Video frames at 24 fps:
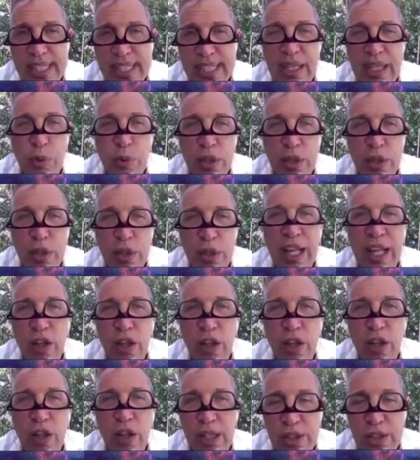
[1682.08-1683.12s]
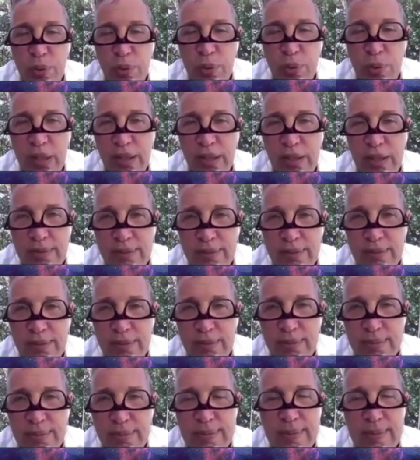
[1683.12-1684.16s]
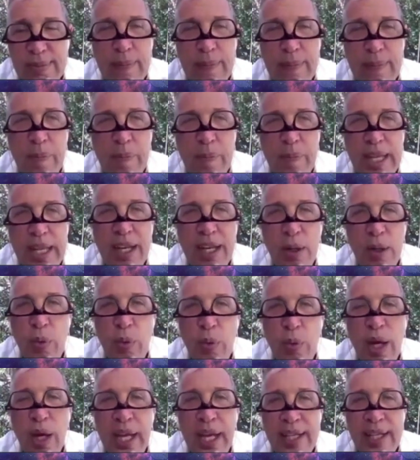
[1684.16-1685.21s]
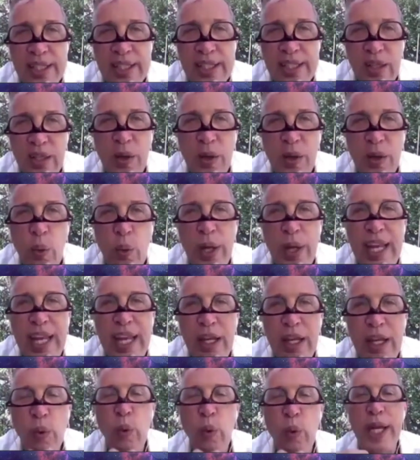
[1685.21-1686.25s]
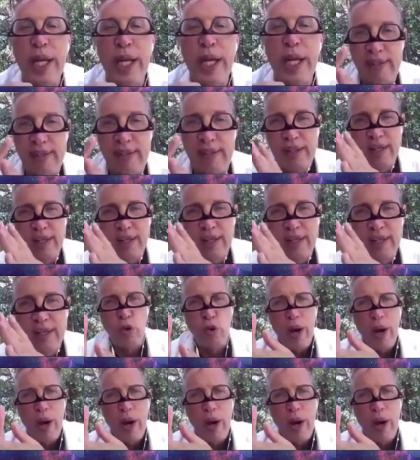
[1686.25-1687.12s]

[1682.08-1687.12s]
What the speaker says: His name was Philo Farnsworth. And he saw wheat, a